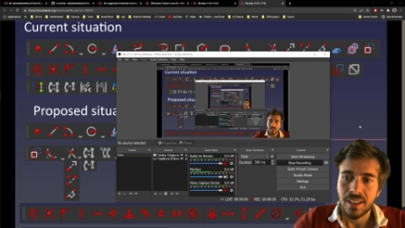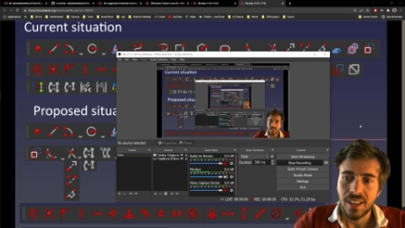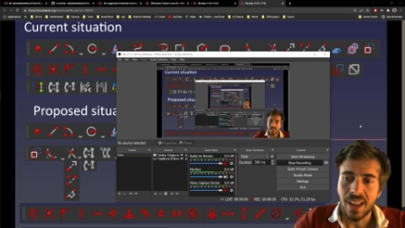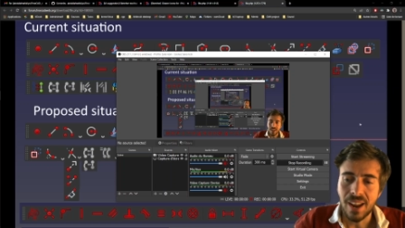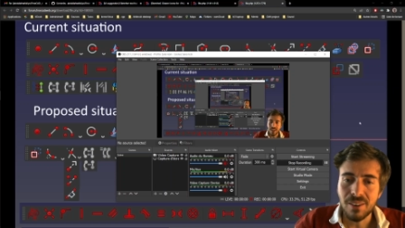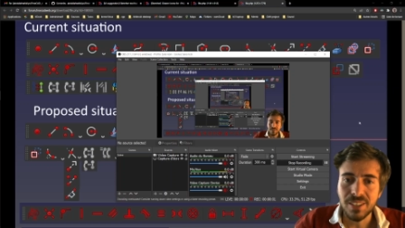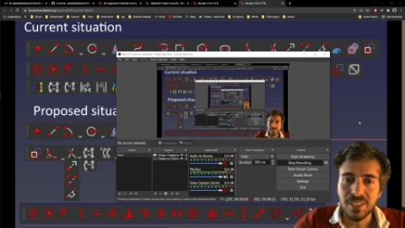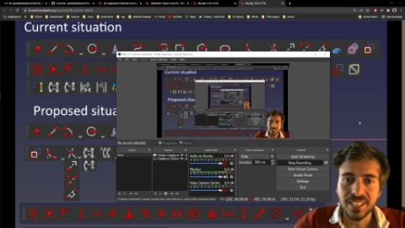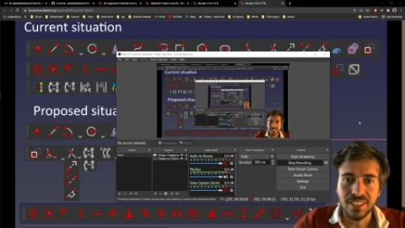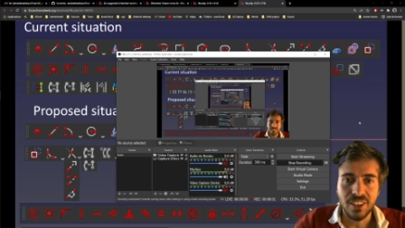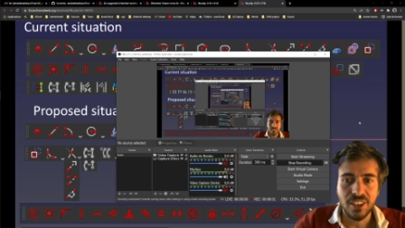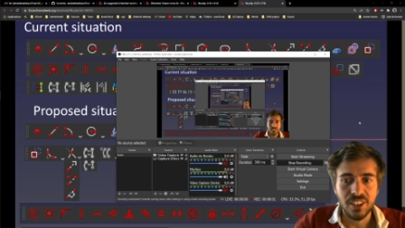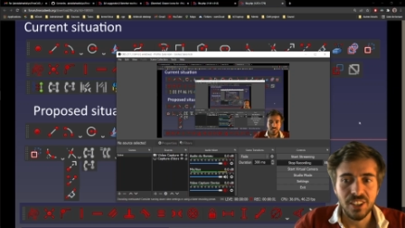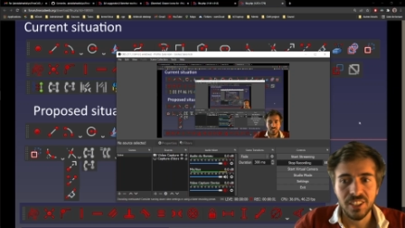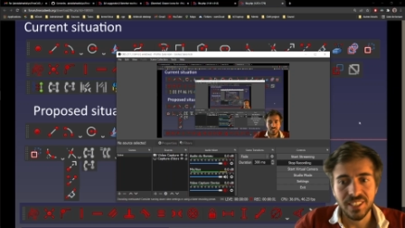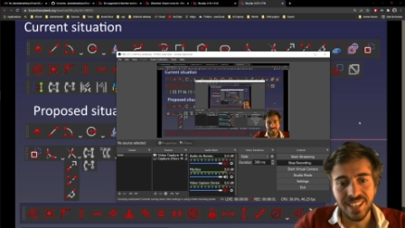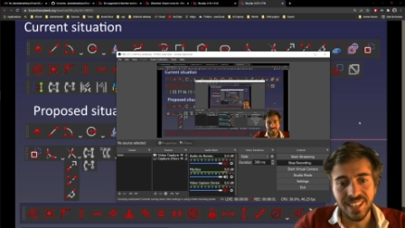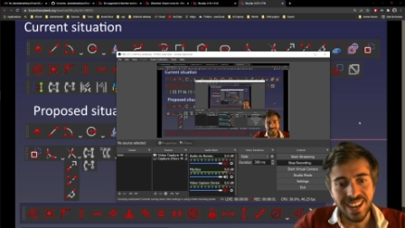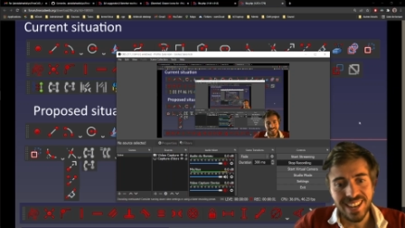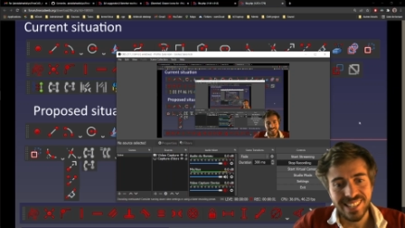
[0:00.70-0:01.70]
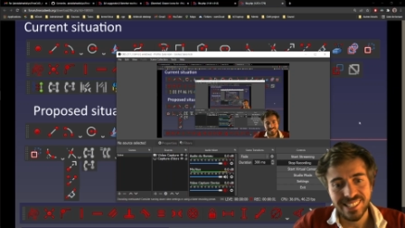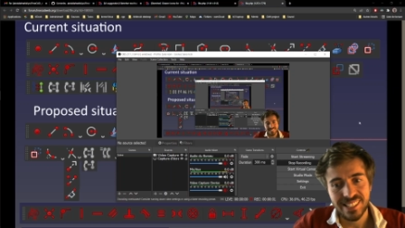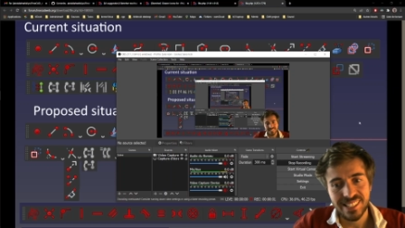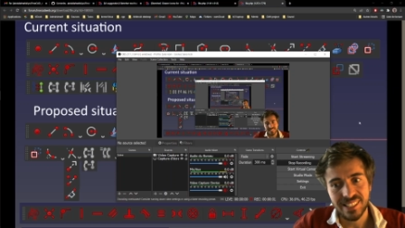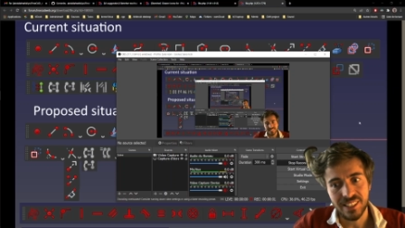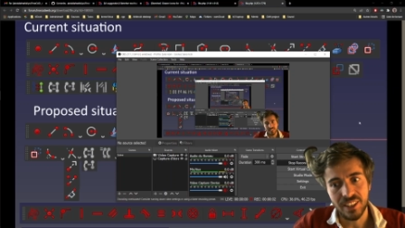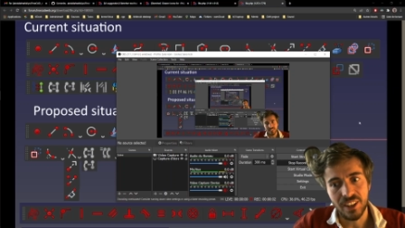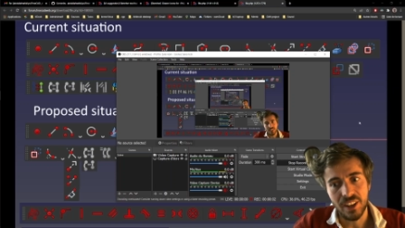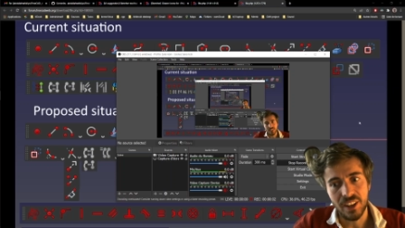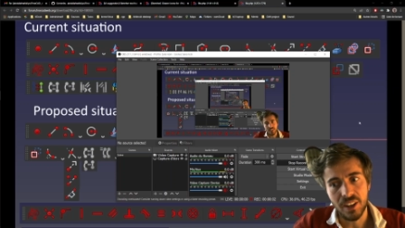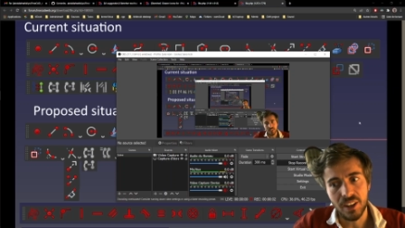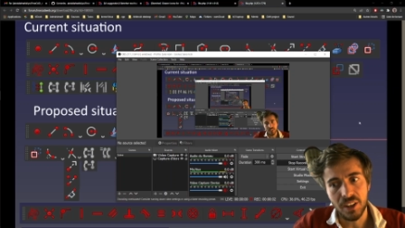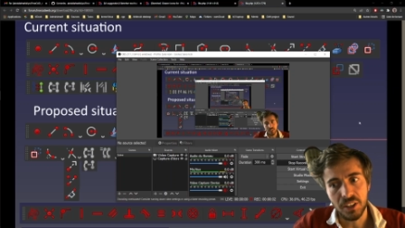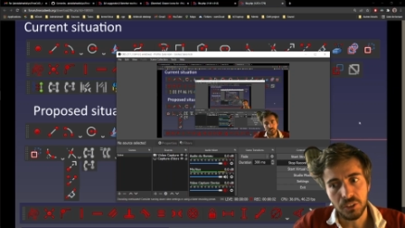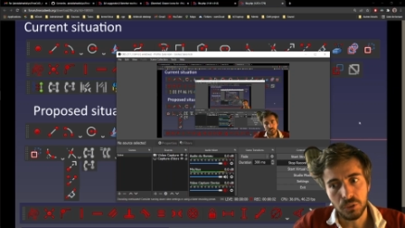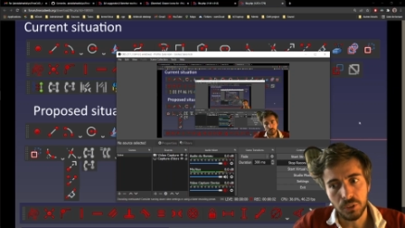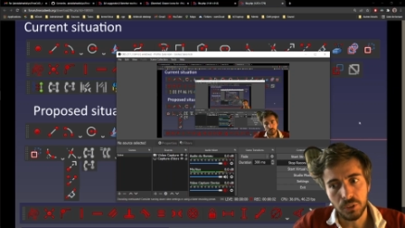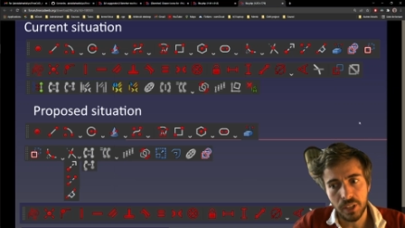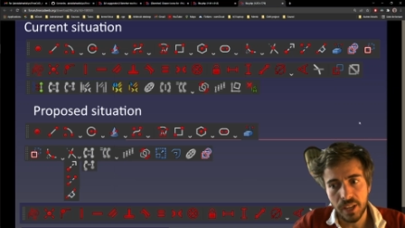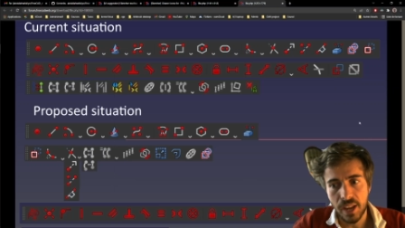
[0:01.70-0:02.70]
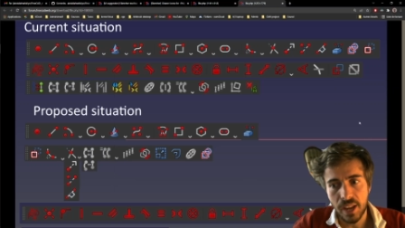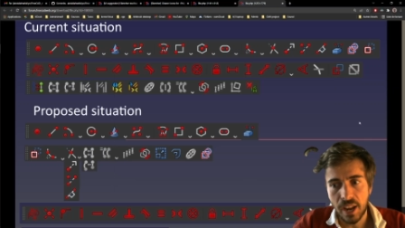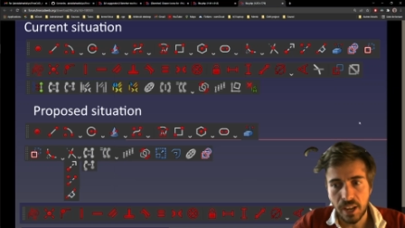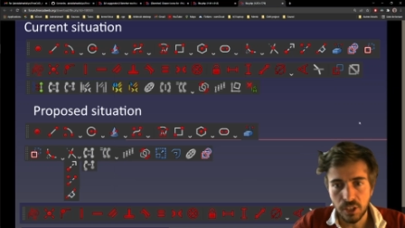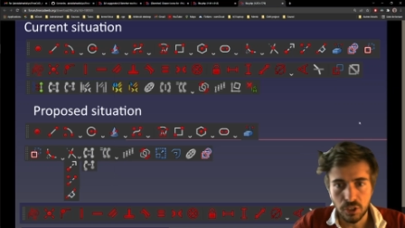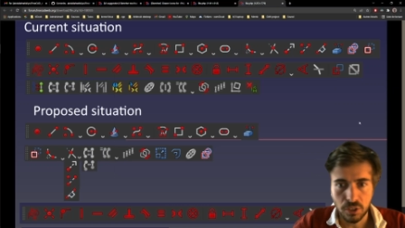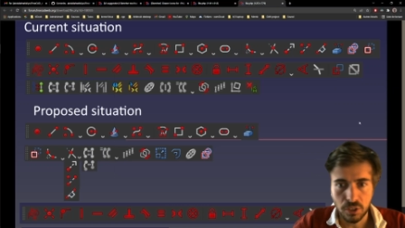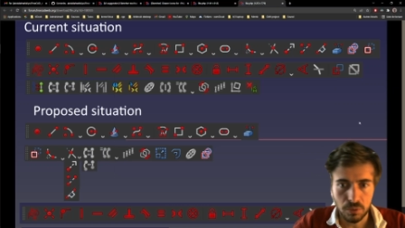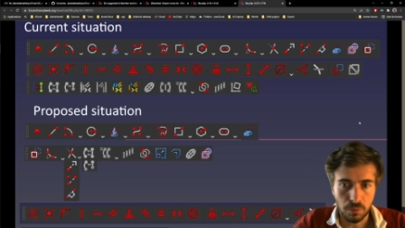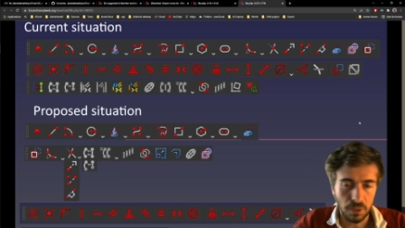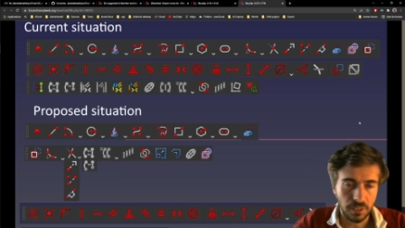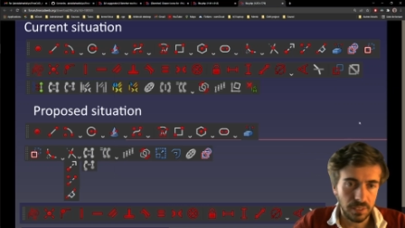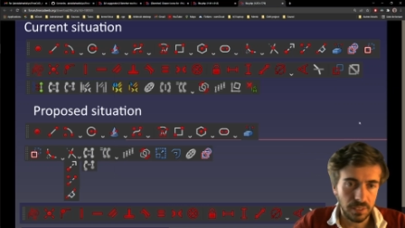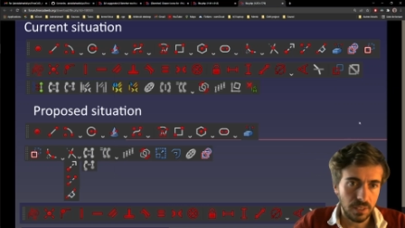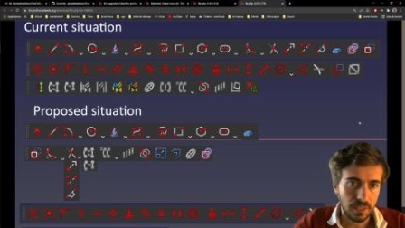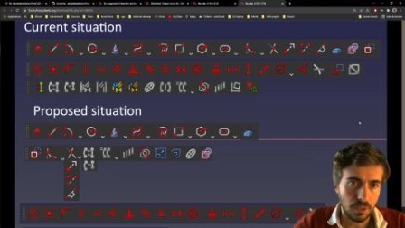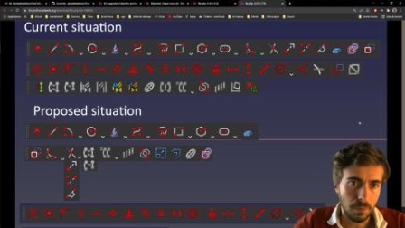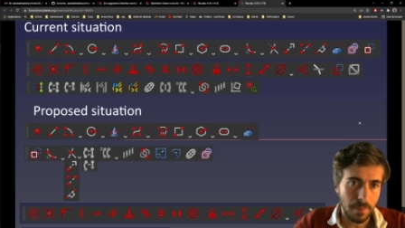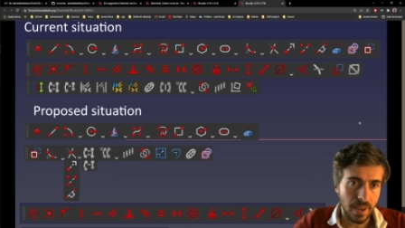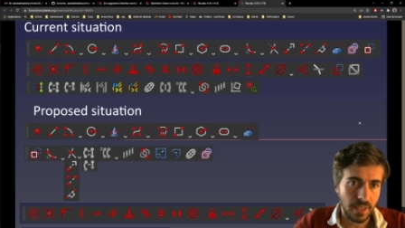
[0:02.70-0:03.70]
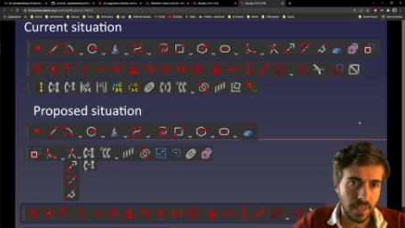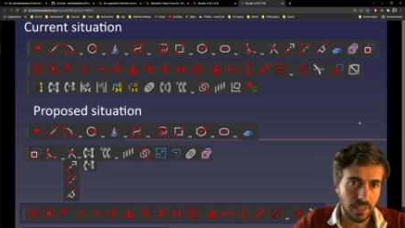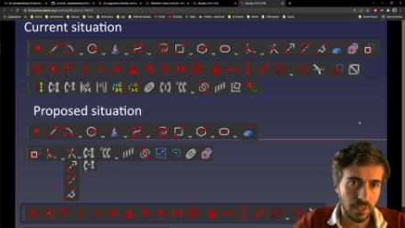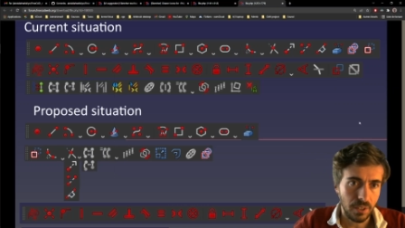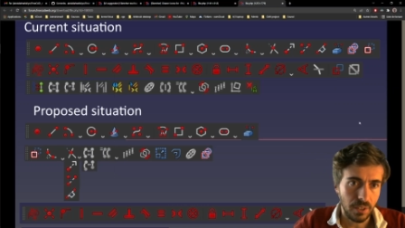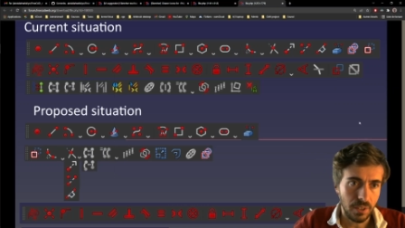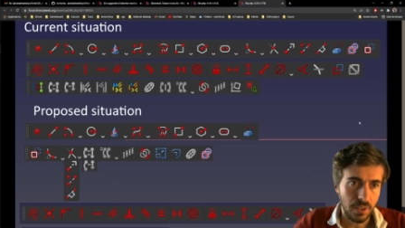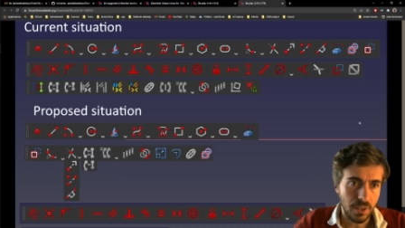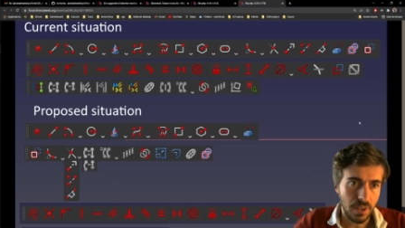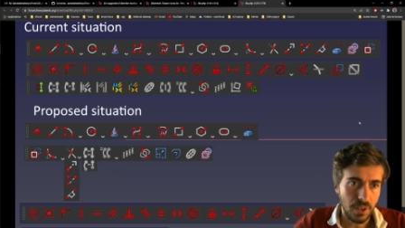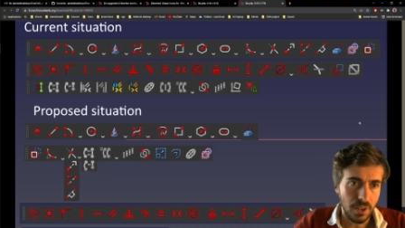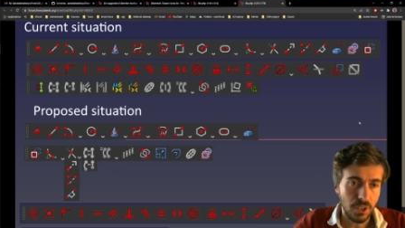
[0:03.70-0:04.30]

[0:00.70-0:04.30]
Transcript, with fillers: Hey, what's going on, guys? Uh, today I just wanted to make a,